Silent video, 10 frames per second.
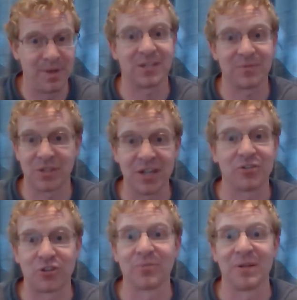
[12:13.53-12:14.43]
the biggest
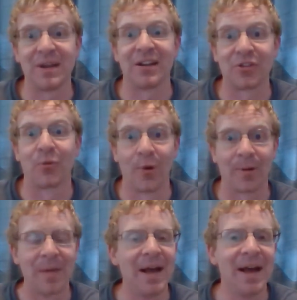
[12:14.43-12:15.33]
mistake Germany made in
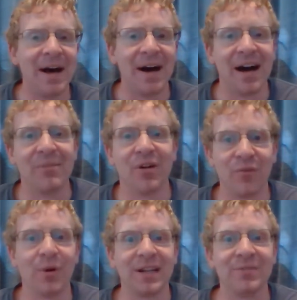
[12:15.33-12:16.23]
the war.
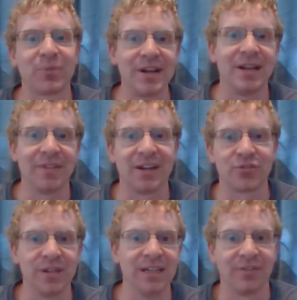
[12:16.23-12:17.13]
Avoiding
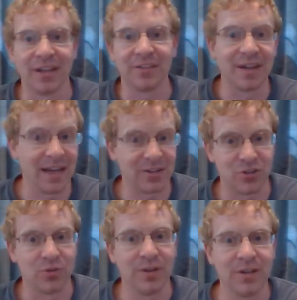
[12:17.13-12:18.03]
breaking that treaty, if
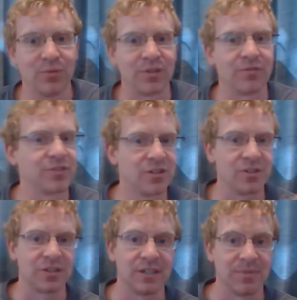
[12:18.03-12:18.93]
England hadn't joined, would
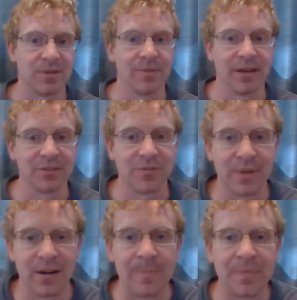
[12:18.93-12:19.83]
have seriously tipped the
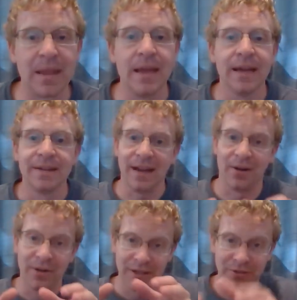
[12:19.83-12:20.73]
balance of power.
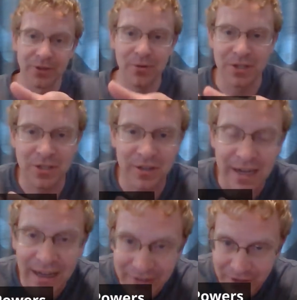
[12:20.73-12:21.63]
Now, you'll
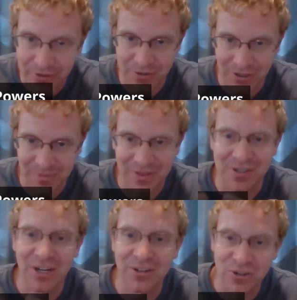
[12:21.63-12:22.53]
notice here I have another
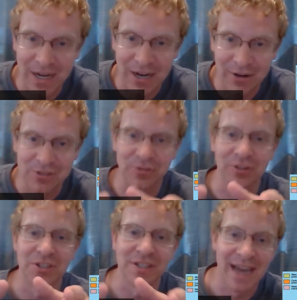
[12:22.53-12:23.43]
term, the Central
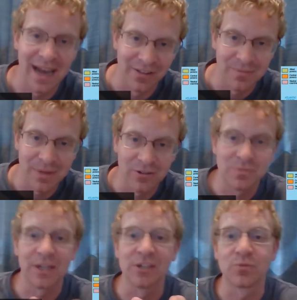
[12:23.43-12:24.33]
Powers versus the
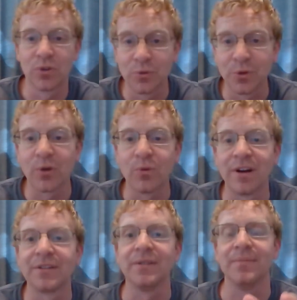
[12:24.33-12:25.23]
Allied Powers, because World
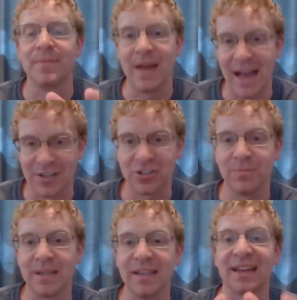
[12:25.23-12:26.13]
War I
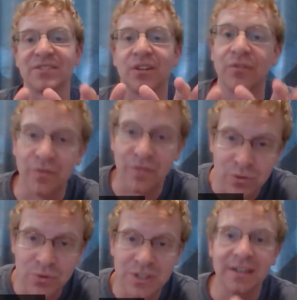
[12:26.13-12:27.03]
has to be as
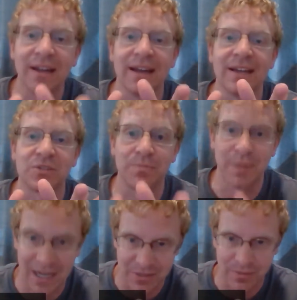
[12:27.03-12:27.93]
confusing
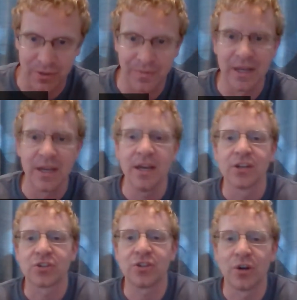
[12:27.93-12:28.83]
as possible.
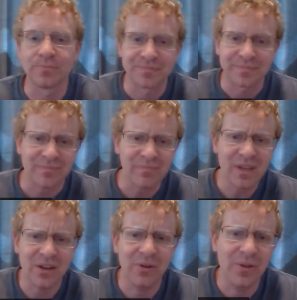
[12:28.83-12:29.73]
So,
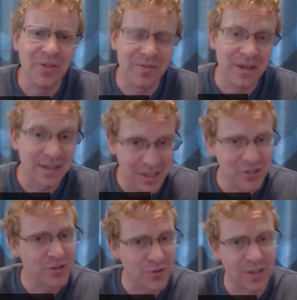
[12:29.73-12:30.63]

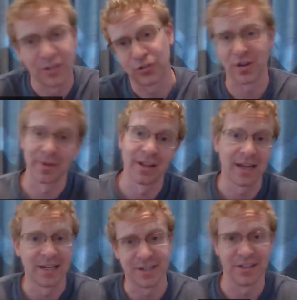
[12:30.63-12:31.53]
in addition to the
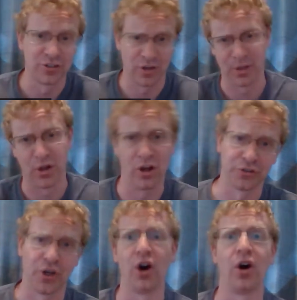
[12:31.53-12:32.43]
Triple Alliance and the
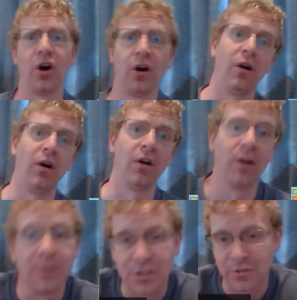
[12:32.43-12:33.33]
Triple
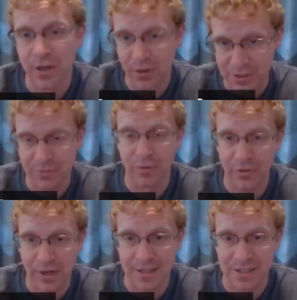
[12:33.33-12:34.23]
Entente, which you know
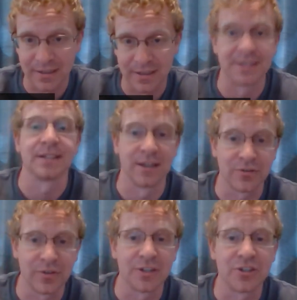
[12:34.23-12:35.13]
is the one with France in it
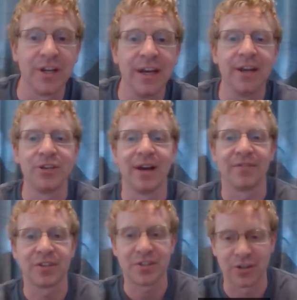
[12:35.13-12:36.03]
because it sounds French,
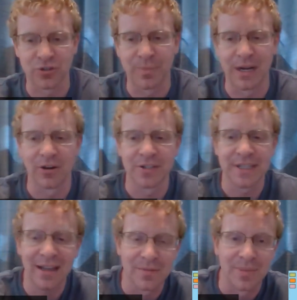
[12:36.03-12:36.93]
you have the Central
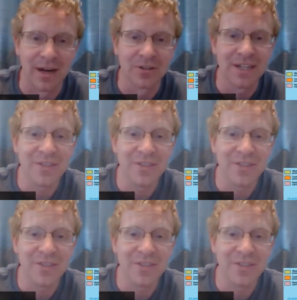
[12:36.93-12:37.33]
Powers and the Allied